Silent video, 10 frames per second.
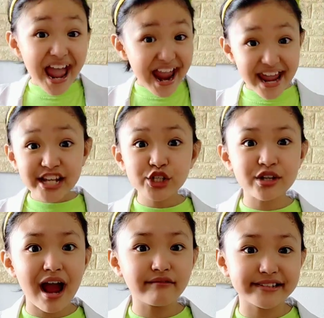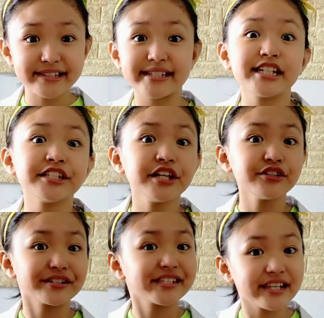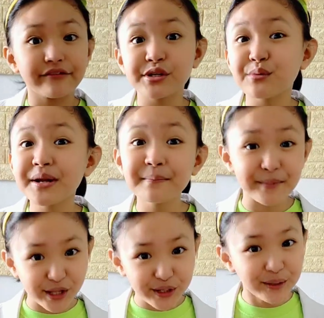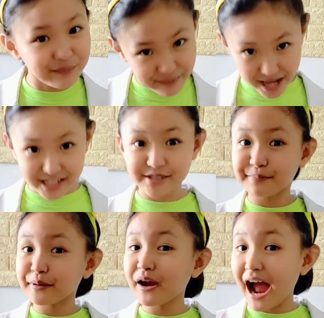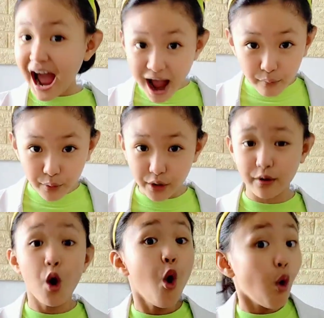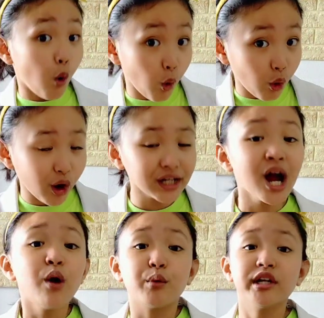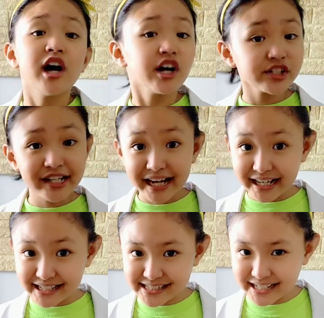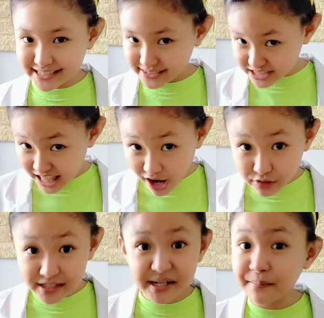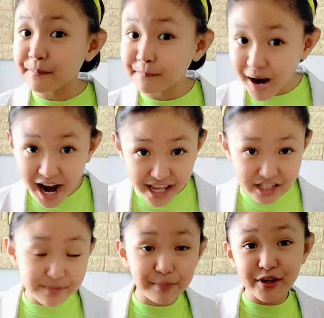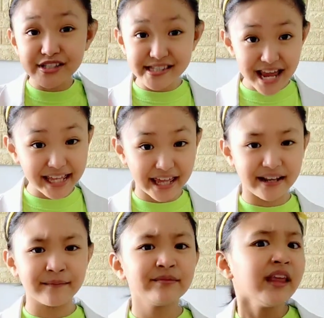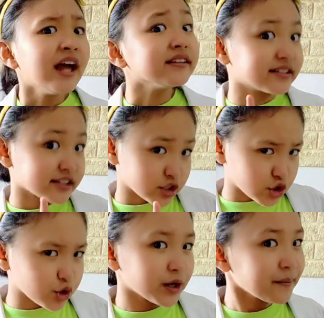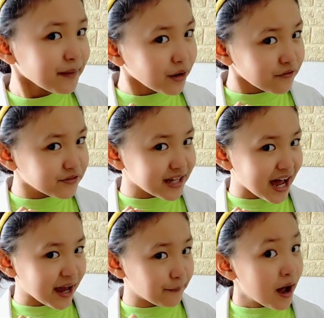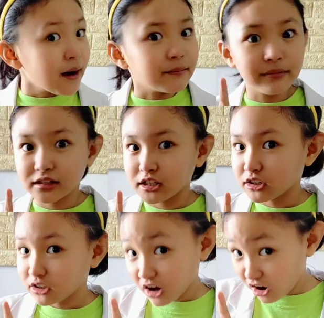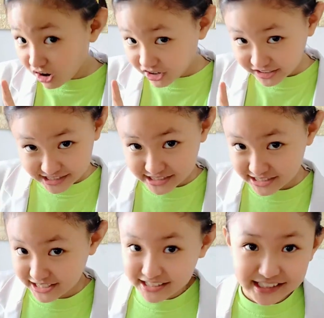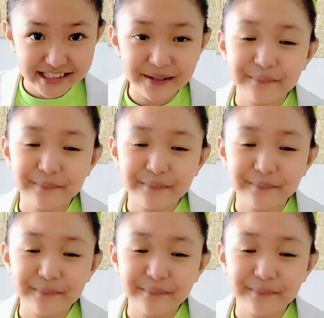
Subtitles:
It travels 671 million miles per hour, or 186,000 miles per second. That's a short amount of time, but a long distance.